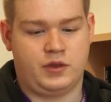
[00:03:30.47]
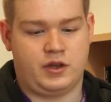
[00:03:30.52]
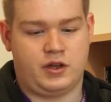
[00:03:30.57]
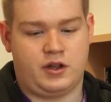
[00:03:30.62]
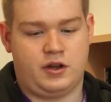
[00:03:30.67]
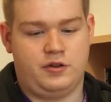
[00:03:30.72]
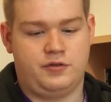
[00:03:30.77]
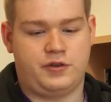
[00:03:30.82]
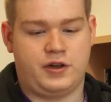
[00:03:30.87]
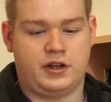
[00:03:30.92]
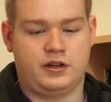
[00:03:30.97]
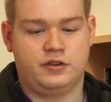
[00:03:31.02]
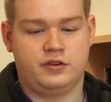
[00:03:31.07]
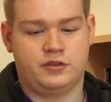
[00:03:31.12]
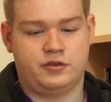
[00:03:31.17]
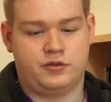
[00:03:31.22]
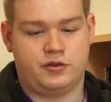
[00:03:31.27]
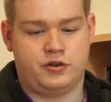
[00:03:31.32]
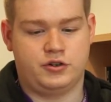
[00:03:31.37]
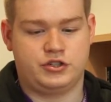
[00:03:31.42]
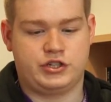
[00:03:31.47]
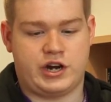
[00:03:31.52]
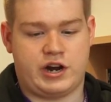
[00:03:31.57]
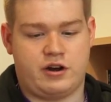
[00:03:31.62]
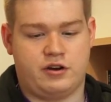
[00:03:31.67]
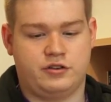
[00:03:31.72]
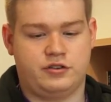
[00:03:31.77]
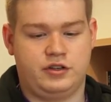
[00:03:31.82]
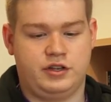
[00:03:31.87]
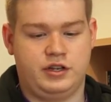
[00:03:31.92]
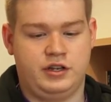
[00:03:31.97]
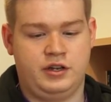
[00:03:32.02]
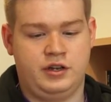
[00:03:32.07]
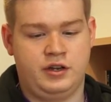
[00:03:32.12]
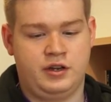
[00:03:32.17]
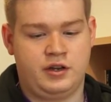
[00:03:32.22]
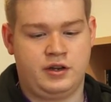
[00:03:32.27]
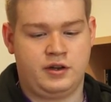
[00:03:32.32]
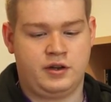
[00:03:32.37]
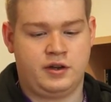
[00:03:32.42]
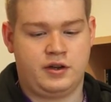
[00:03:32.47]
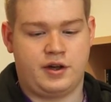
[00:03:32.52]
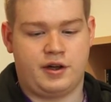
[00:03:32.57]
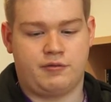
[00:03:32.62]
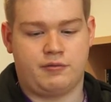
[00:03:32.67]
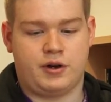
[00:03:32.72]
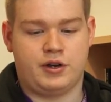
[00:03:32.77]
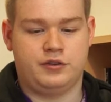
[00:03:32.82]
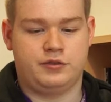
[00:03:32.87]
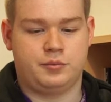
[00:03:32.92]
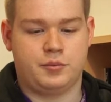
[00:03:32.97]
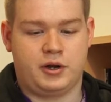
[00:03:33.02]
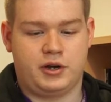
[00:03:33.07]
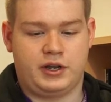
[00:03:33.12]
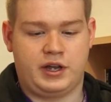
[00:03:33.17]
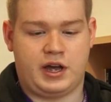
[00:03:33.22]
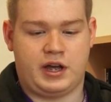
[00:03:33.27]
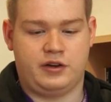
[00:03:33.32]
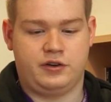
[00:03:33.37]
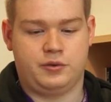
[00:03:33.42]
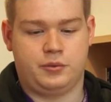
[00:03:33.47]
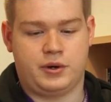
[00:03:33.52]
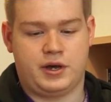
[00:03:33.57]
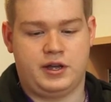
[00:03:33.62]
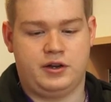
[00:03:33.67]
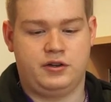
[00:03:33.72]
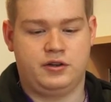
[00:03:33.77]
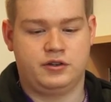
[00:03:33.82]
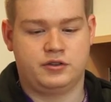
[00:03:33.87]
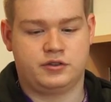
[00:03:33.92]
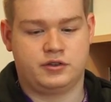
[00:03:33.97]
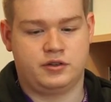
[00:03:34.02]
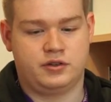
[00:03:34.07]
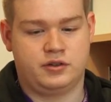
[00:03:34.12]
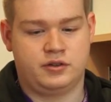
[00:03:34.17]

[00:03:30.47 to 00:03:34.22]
an event for a charity and raise money and awareness.